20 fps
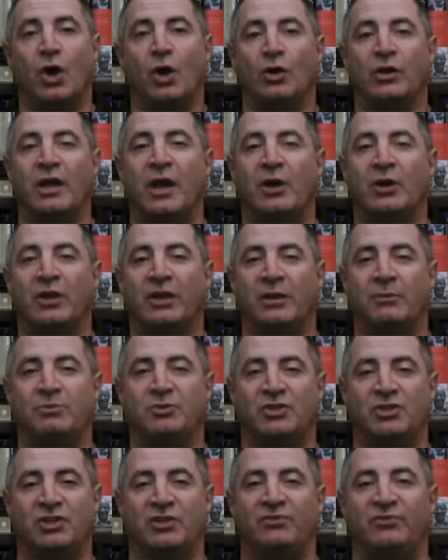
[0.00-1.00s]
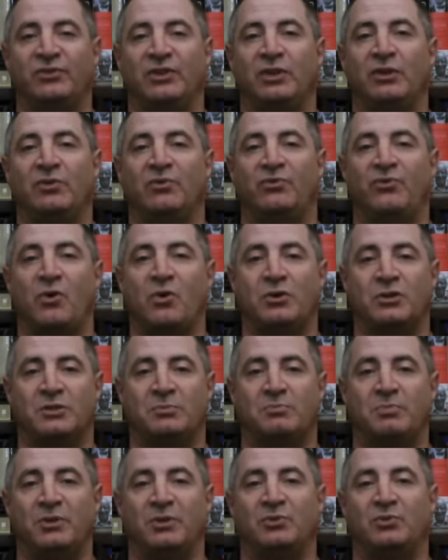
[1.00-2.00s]
on how to keep shifting your focus
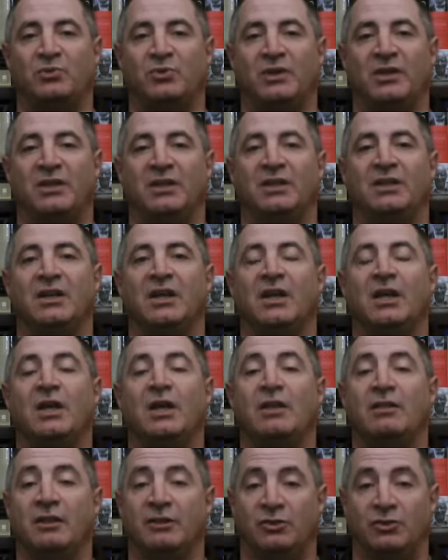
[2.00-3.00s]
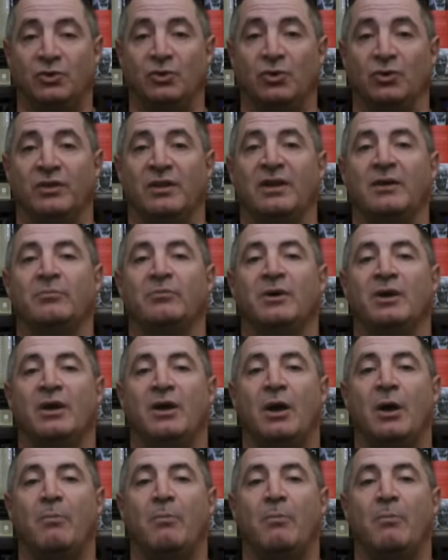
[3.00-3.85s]
between the two of them